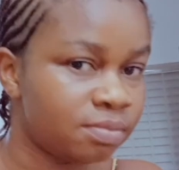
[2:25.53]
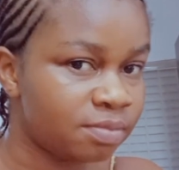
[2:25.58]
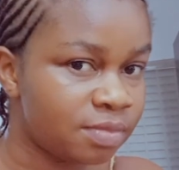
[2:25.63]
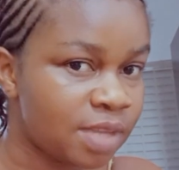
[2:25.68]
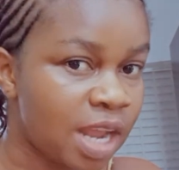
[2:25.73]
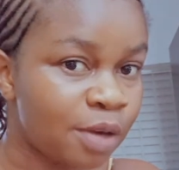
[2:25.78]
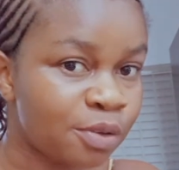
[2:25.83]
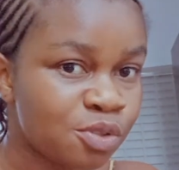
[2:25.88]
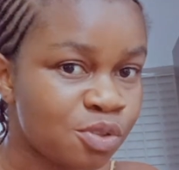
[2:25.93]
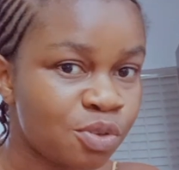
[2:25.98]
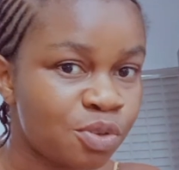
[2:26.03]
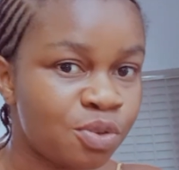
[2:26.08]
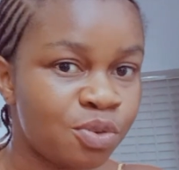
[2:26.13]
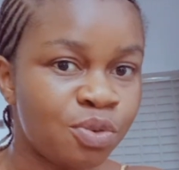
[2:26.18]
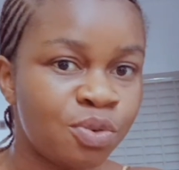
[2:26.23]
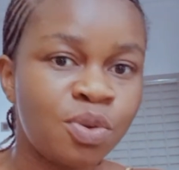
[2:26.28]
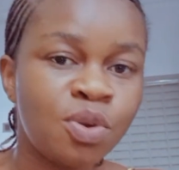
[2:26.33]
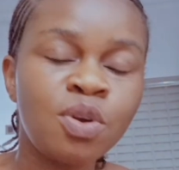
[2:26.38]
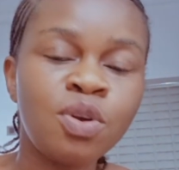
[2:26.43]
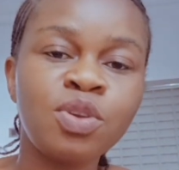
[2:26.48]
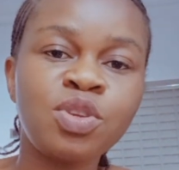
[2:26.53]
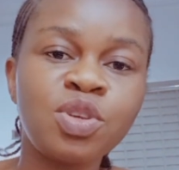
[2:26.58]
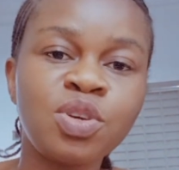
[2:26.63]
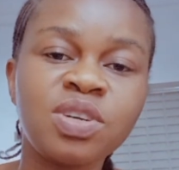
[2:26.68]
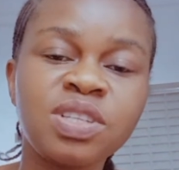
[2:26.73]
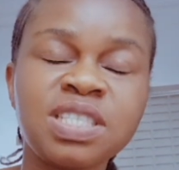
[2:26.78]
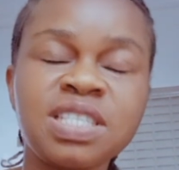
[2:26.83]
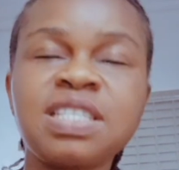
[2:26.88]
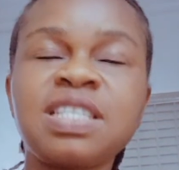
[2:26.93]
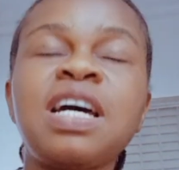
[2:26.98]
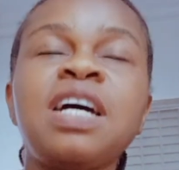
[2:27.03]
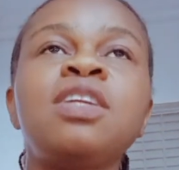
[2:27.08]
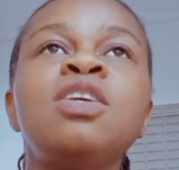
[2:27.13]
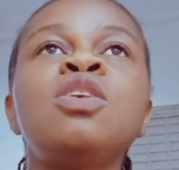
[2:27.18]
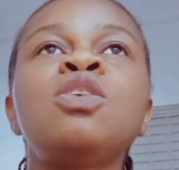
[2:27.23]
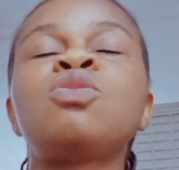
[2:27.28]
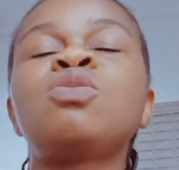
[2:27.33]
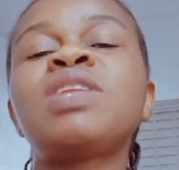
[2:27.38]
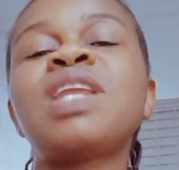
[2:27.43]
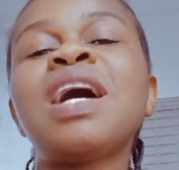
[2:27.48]
down to you. Do you understand?
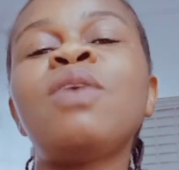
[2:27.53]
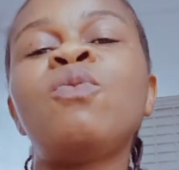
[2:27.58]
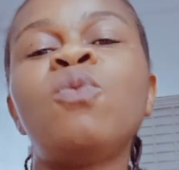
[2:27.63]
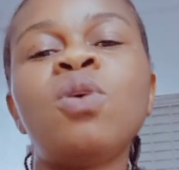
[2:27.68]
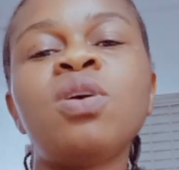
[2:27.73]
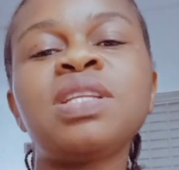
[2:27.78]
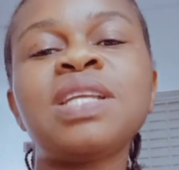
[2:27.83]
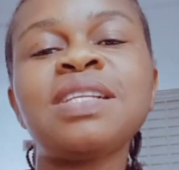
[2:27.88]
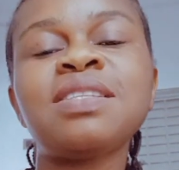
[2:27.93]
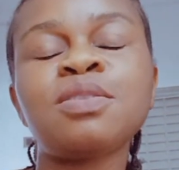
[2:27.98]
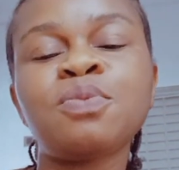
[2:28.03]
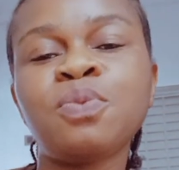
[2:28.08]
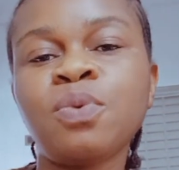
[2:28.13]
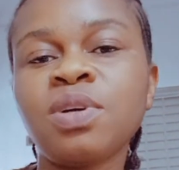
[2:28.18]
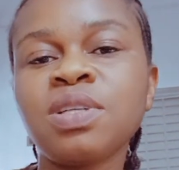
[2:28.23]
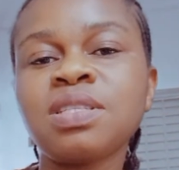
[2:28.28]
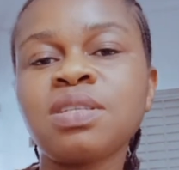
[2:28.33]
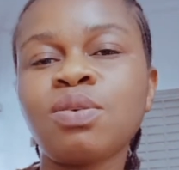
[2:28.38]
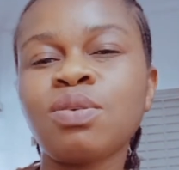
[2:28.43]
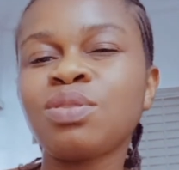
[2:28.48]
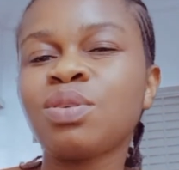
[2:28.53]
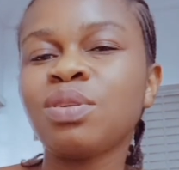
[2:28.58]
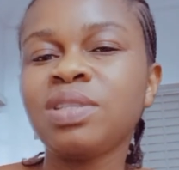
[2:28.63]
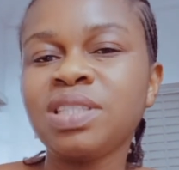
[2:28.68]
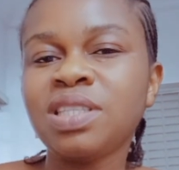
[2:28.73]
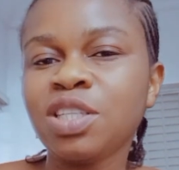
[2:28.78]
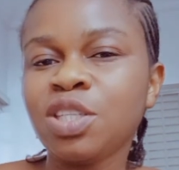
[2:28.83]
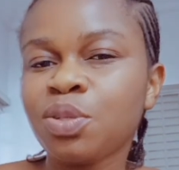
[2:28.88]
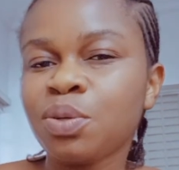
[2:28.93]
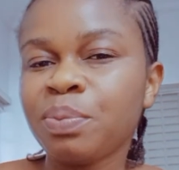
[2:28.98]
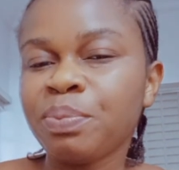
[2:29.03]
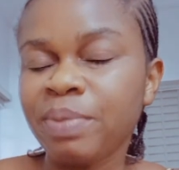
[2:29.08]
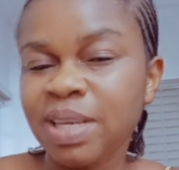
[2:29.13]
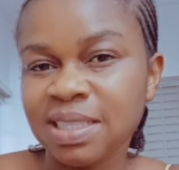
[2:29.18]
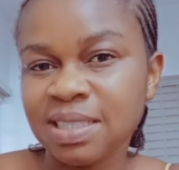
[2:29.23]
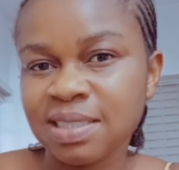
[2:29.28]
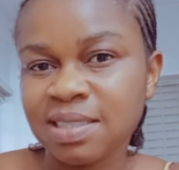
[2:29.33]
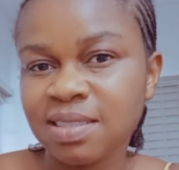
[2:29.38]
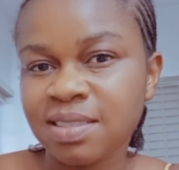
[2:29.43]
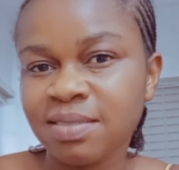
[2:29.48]
So that is what consolidation
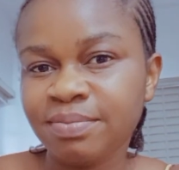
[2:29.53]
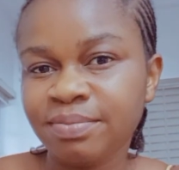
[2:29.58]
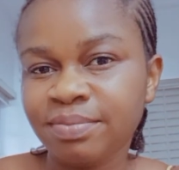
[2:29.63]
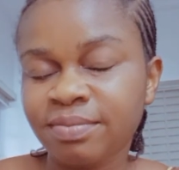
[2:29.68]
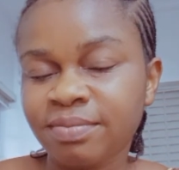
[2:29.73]
means.